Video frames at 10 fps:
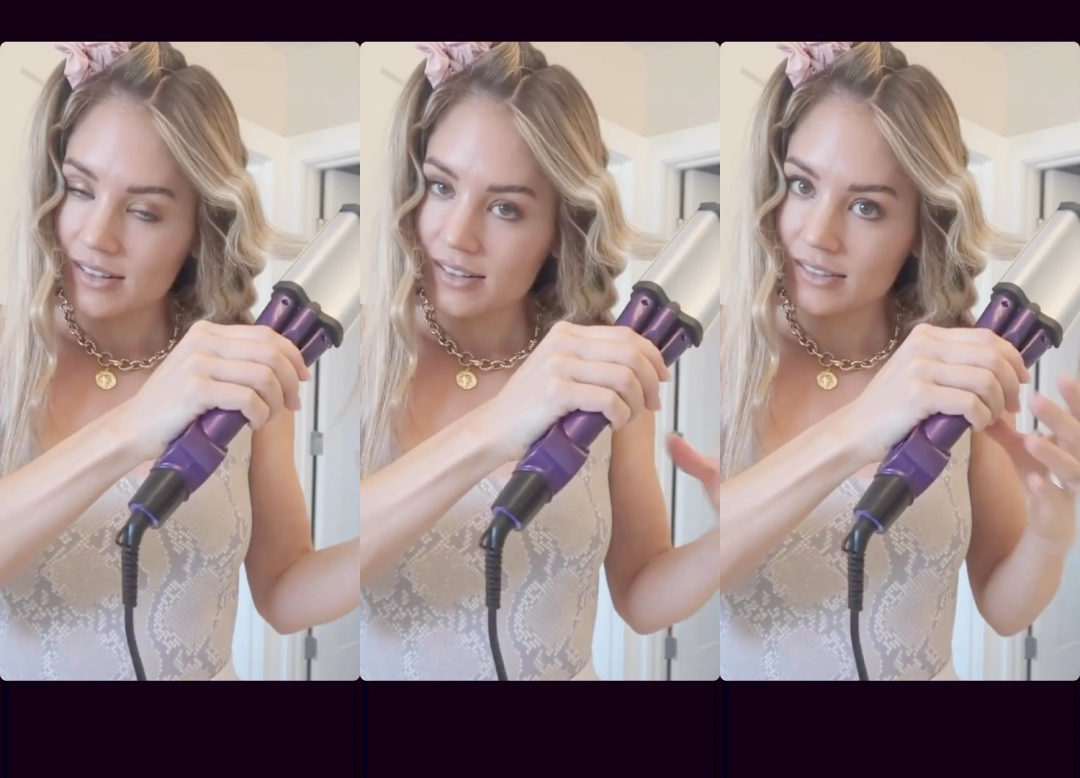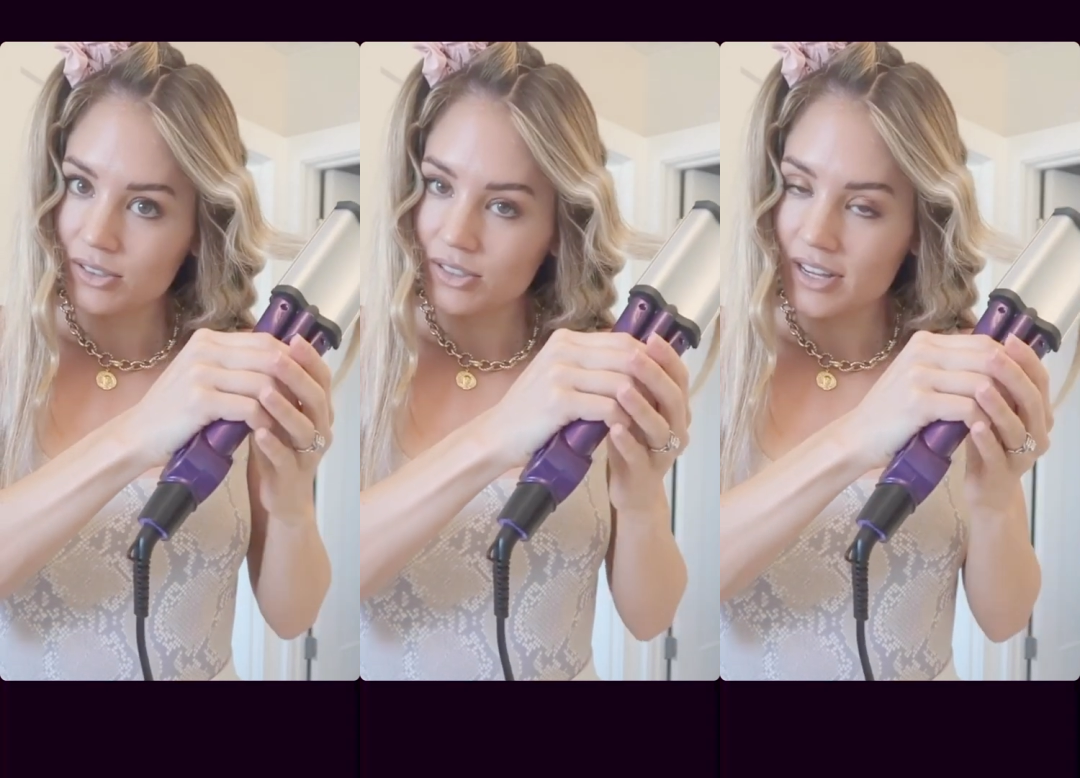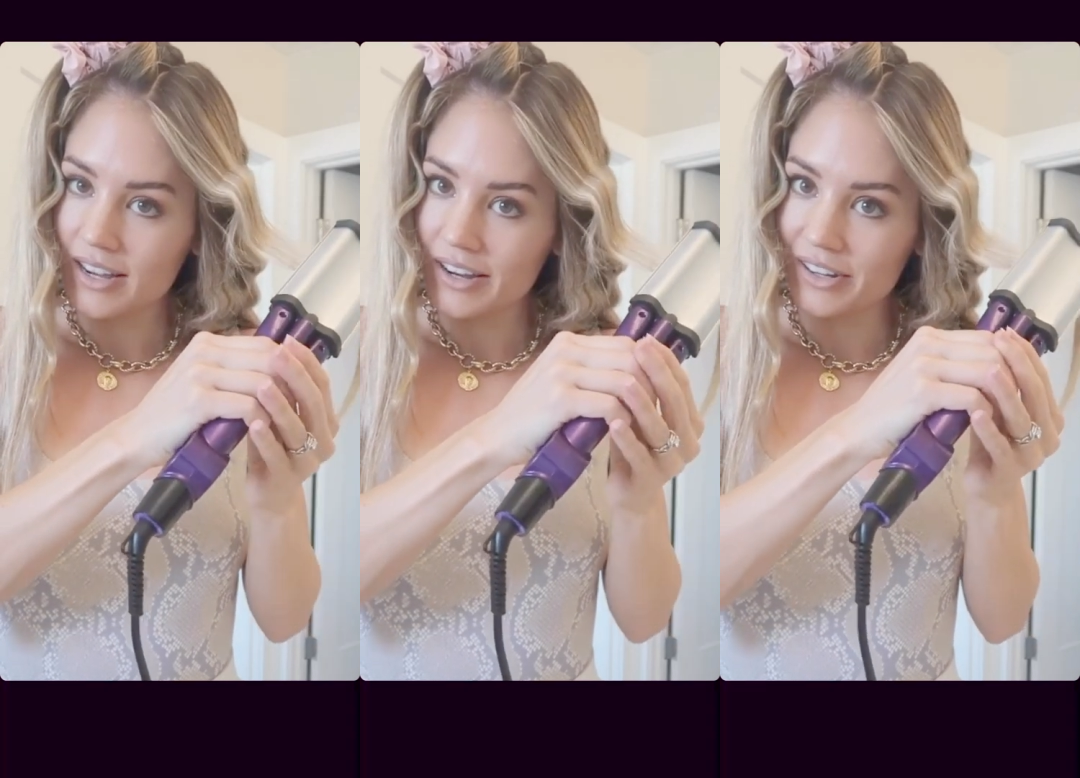a little
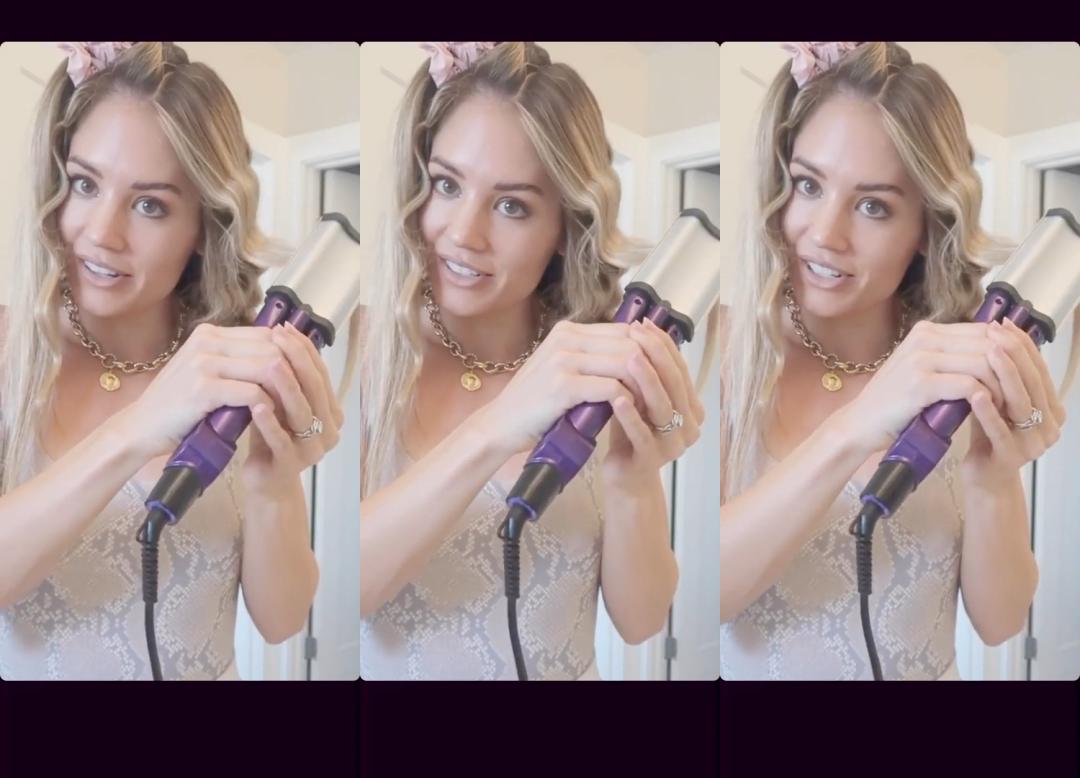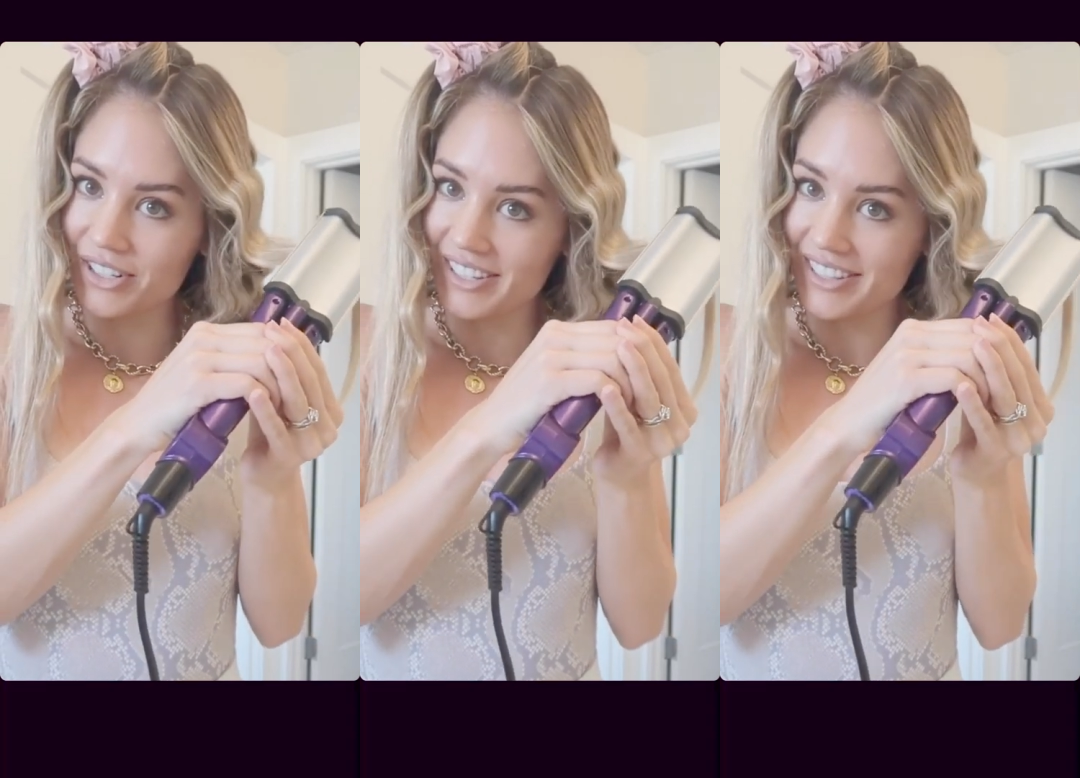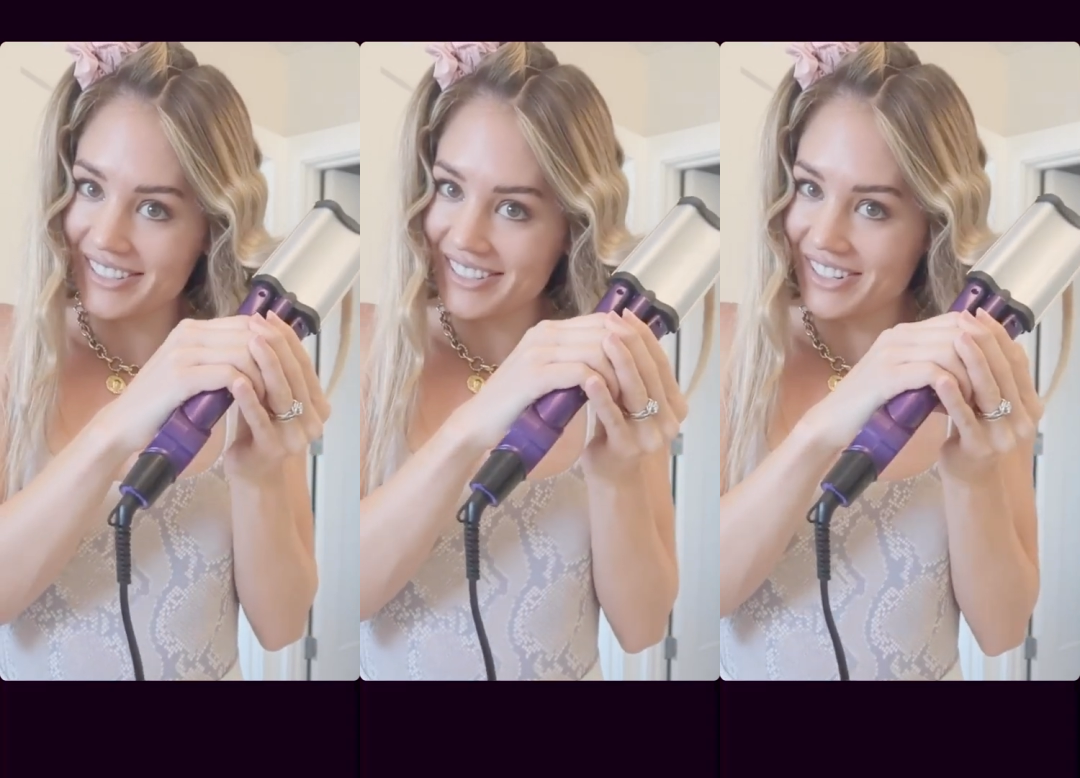tired during
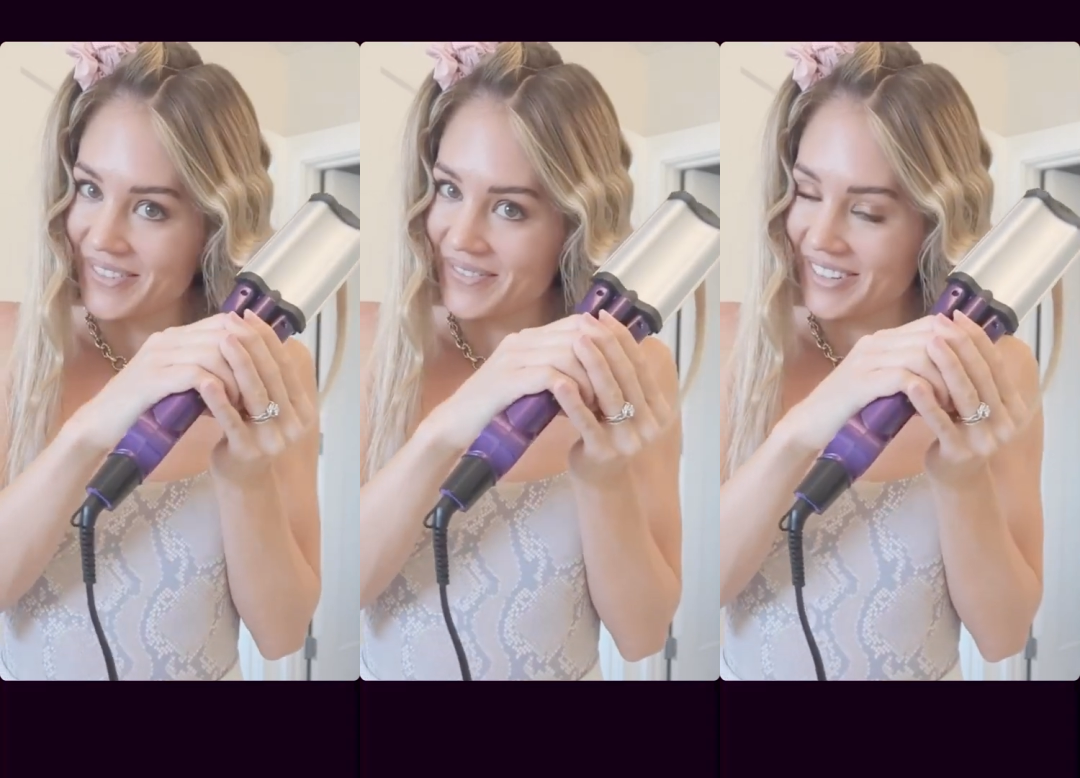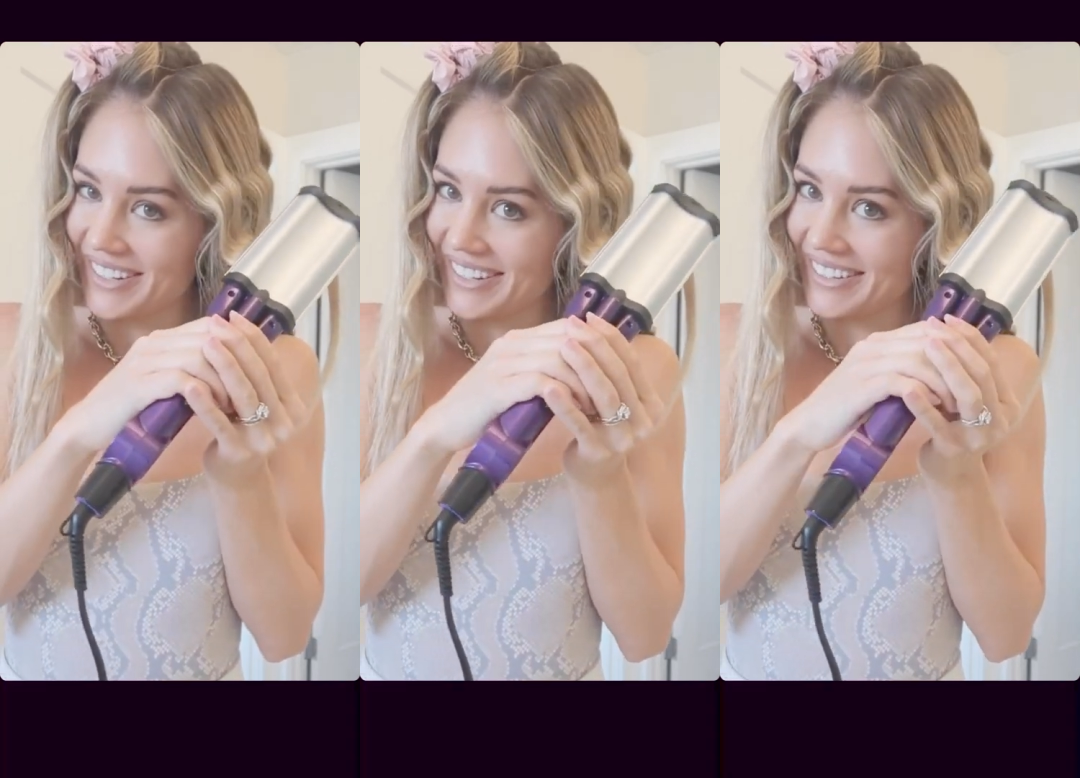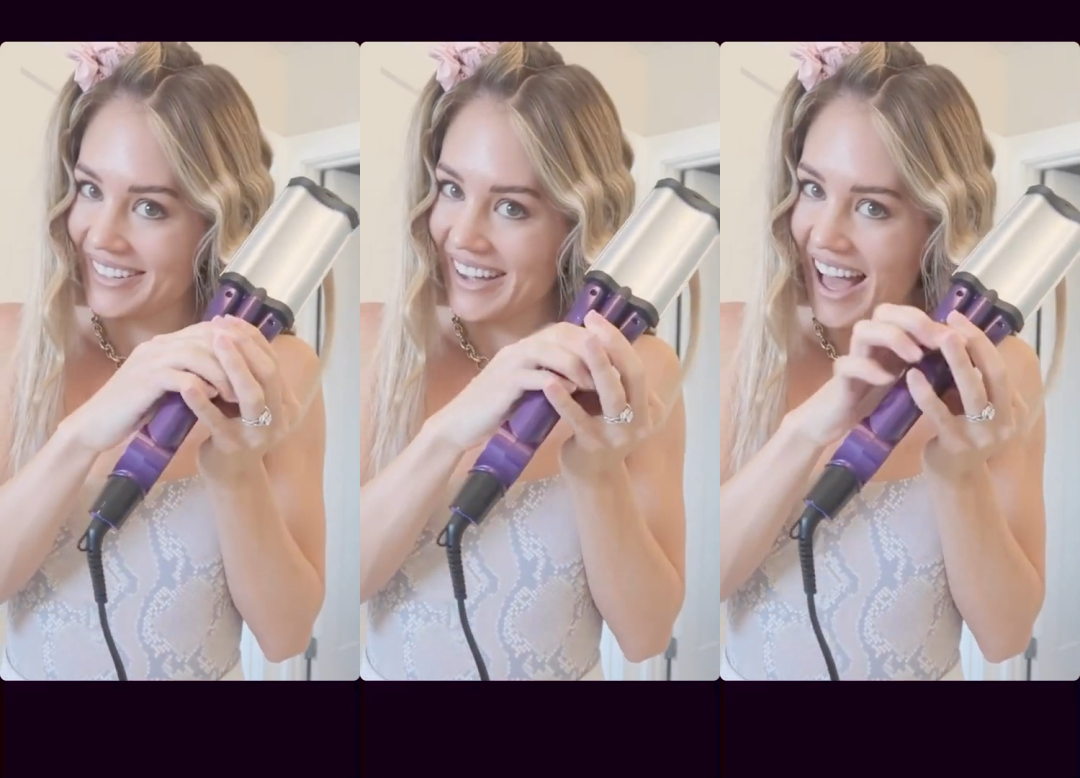this
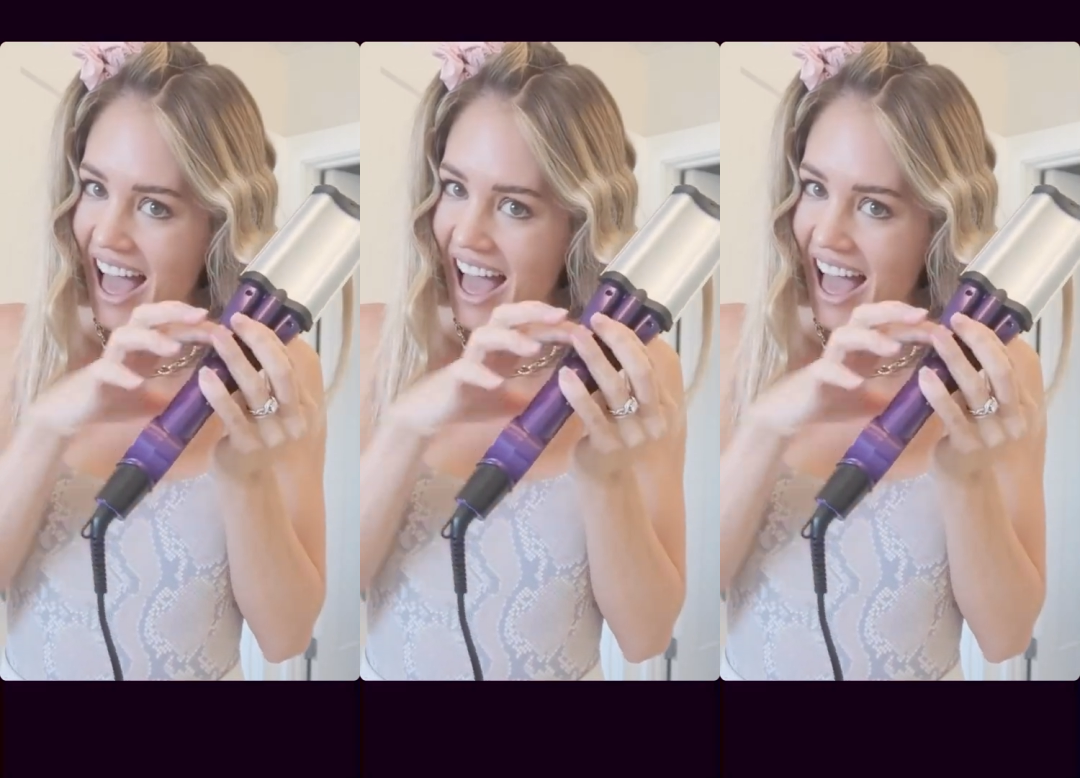crimping.